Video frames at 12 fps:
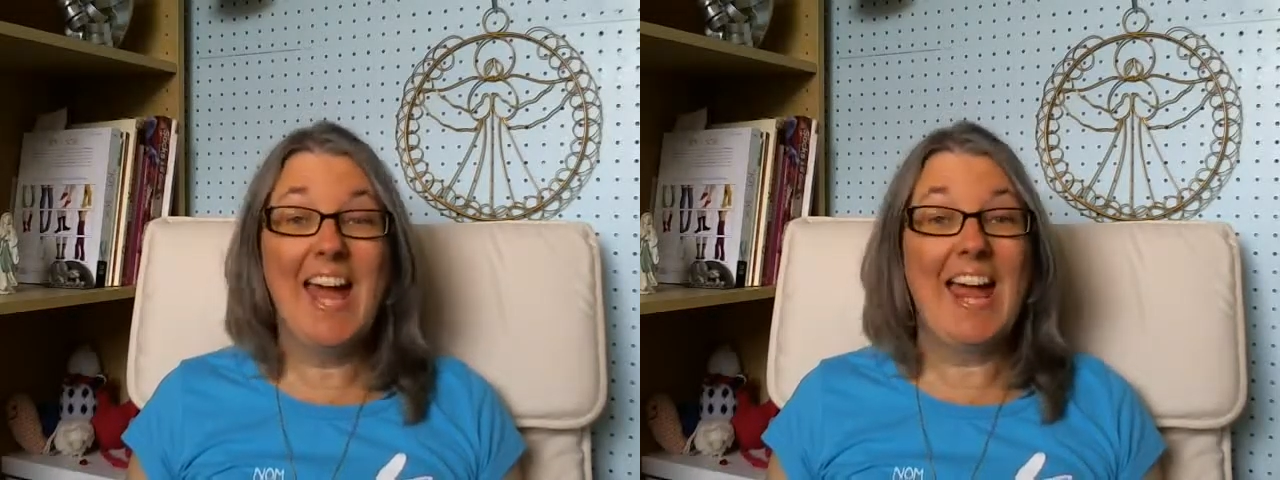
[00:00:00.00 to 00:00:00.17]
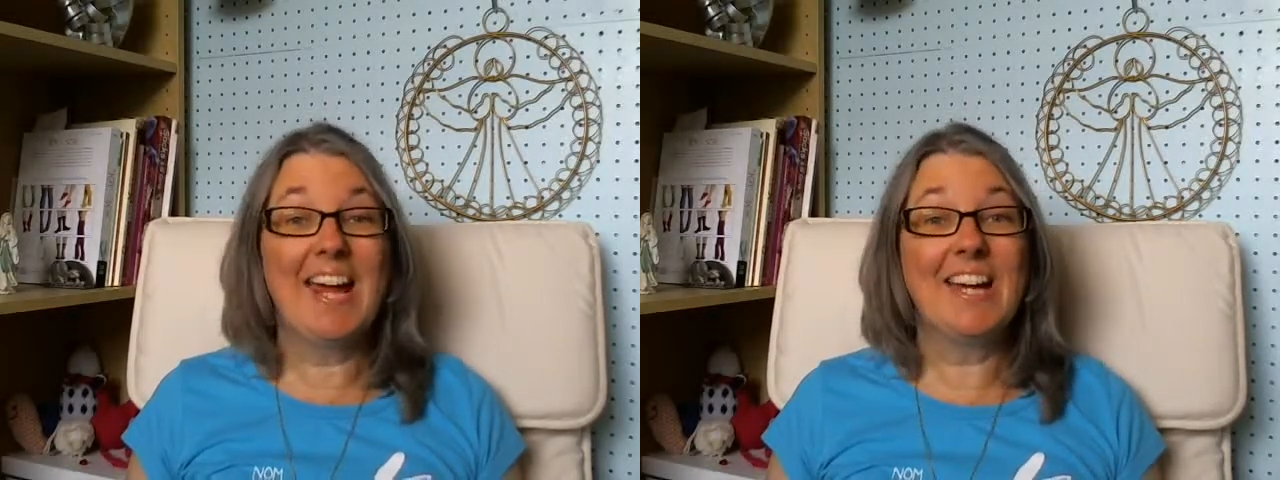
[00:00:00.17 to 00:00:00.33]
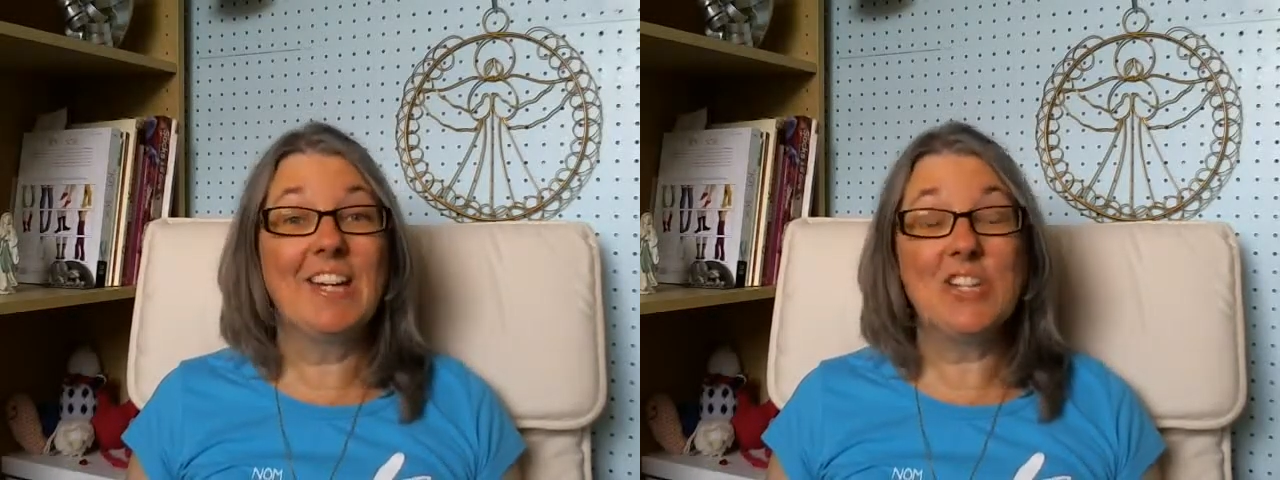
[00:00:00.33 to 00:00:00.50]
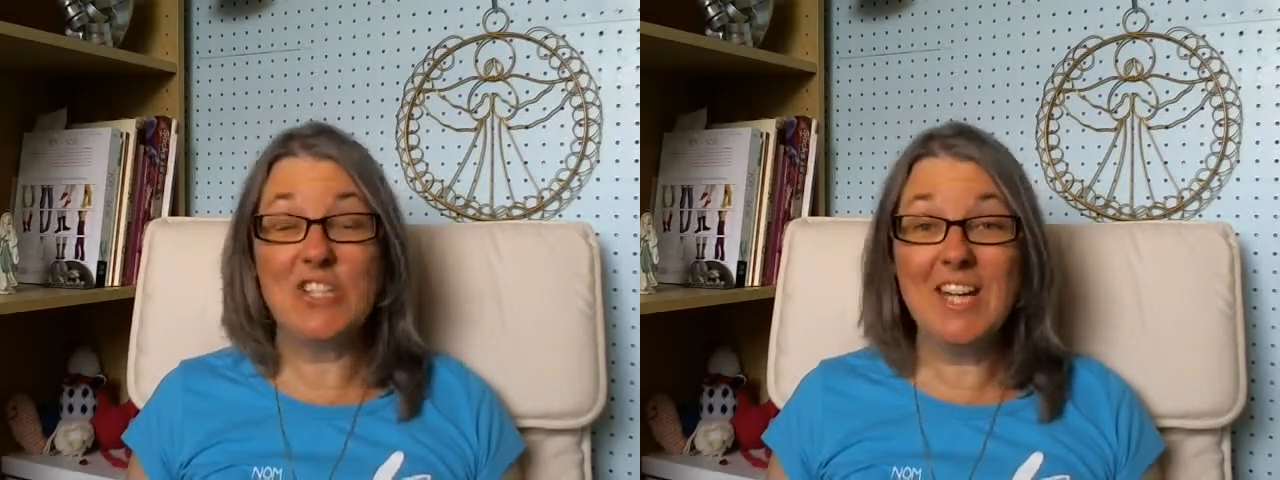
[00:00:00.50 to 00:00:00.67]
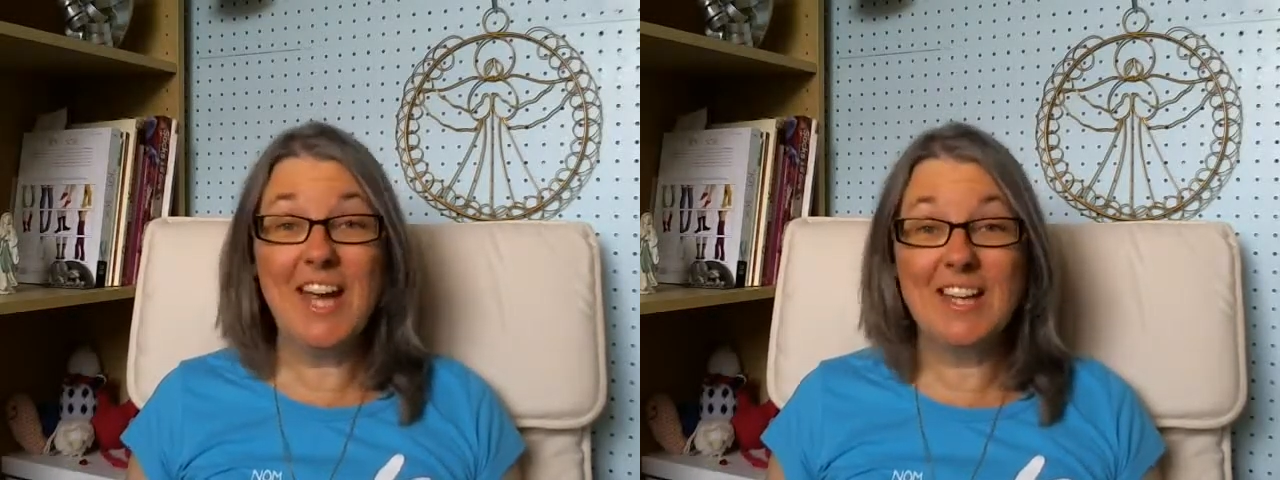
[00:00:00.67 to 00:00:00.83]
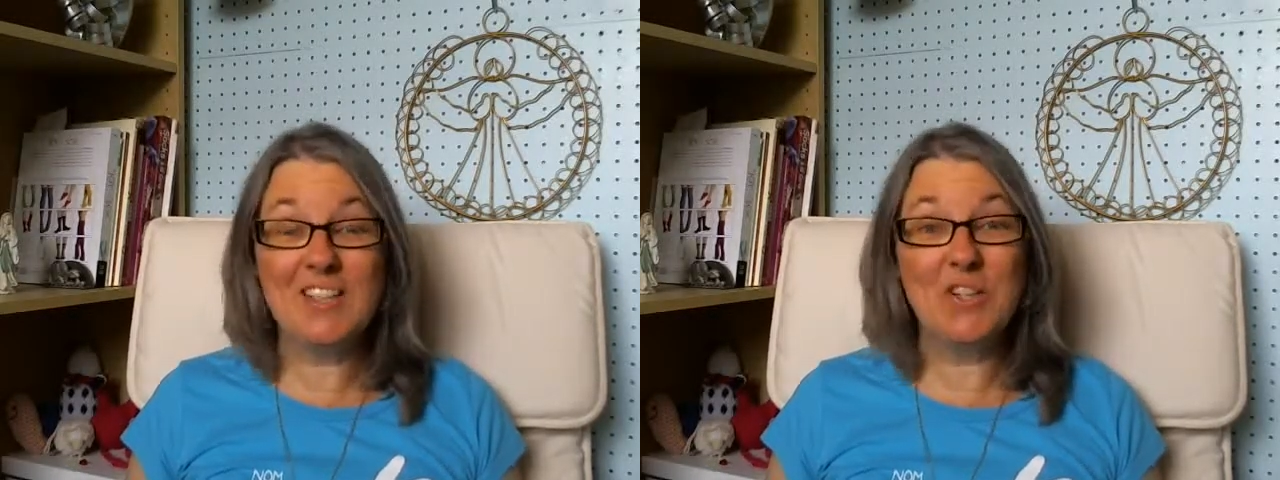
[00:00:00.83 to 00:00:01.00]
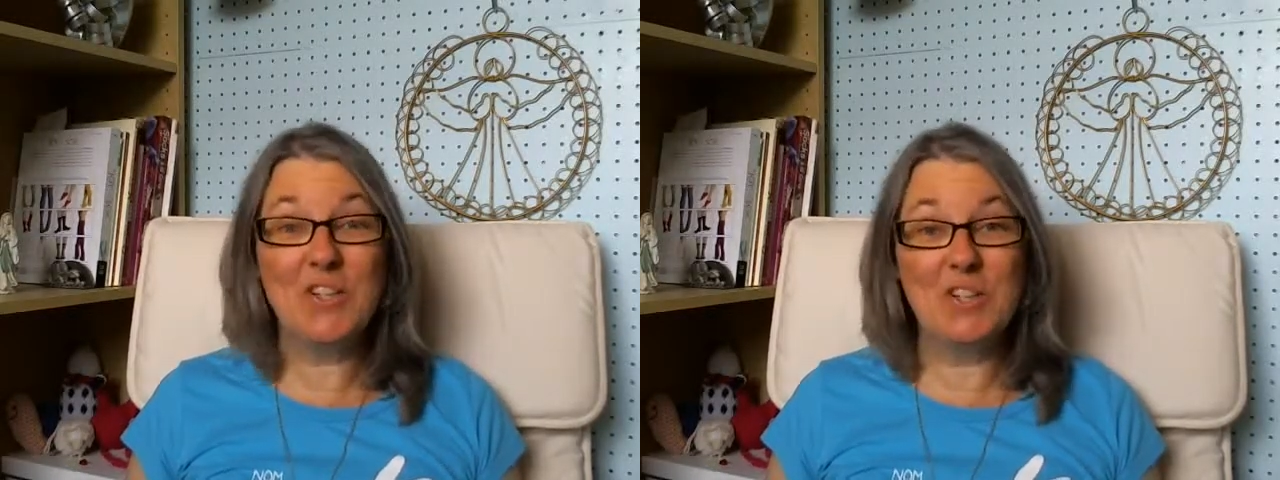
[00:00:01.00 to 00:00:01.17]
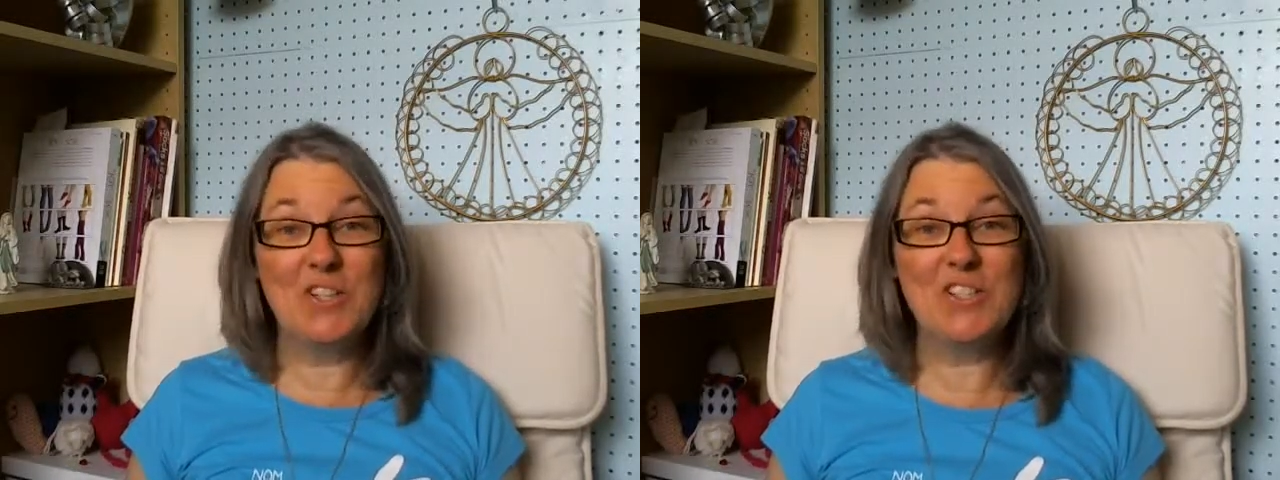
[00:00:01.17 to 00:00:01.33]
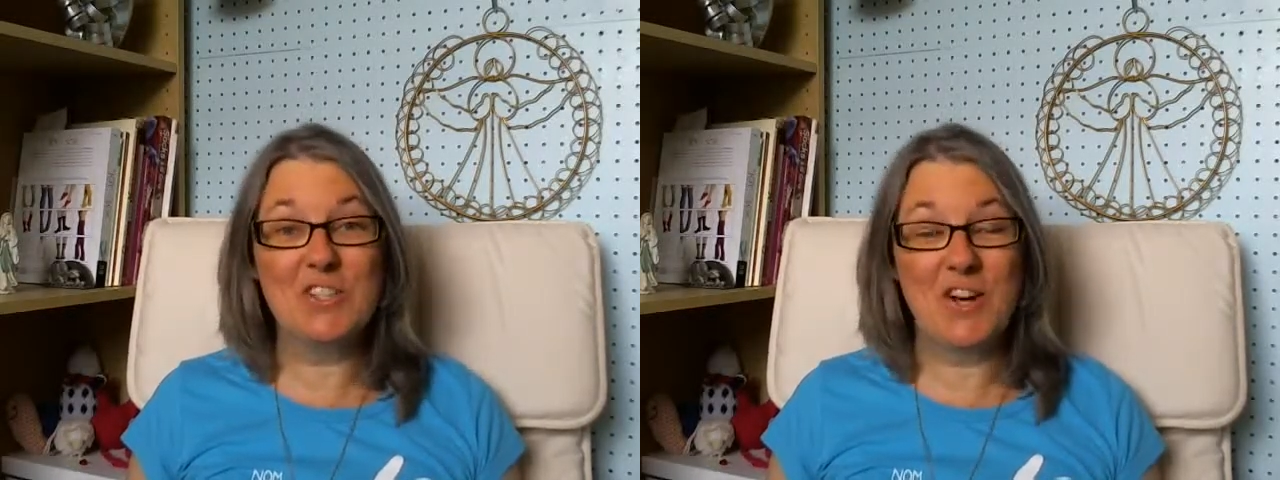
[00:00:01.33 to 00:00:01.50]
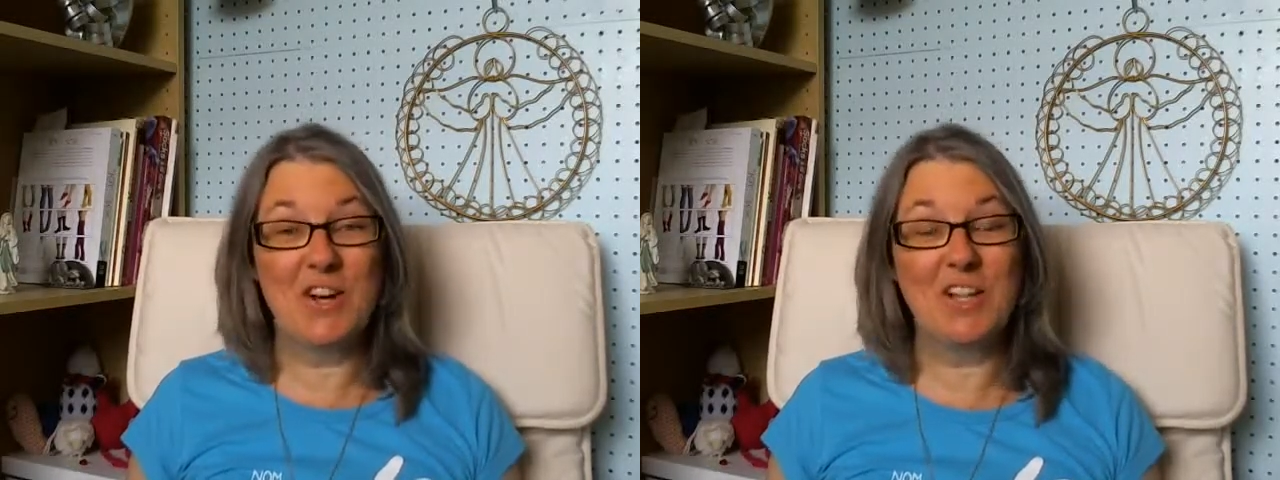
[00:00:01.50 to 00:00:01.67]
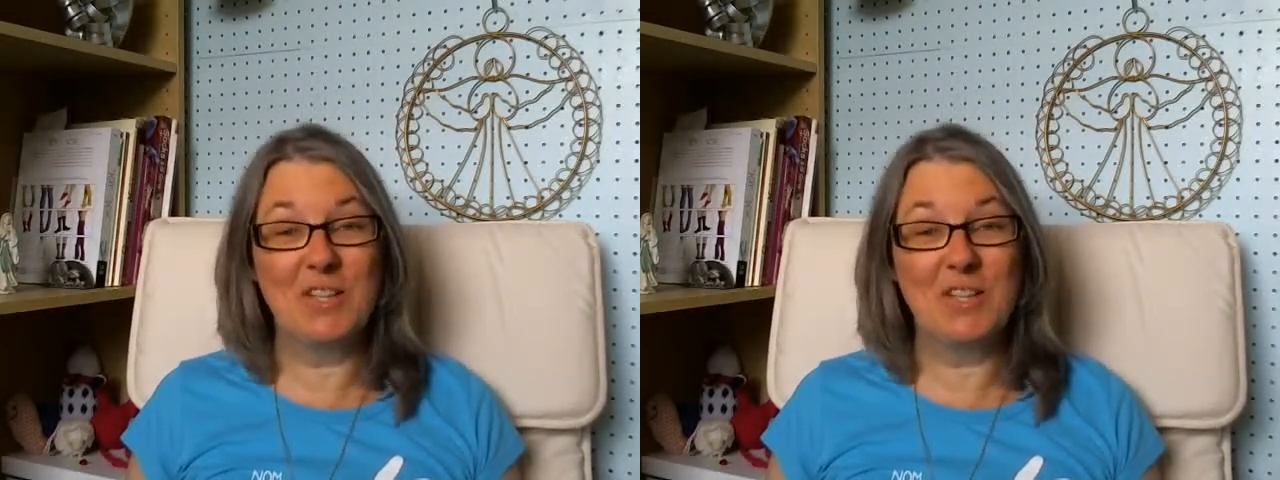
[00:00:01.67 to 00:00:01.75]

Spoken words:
and she has the cutest dog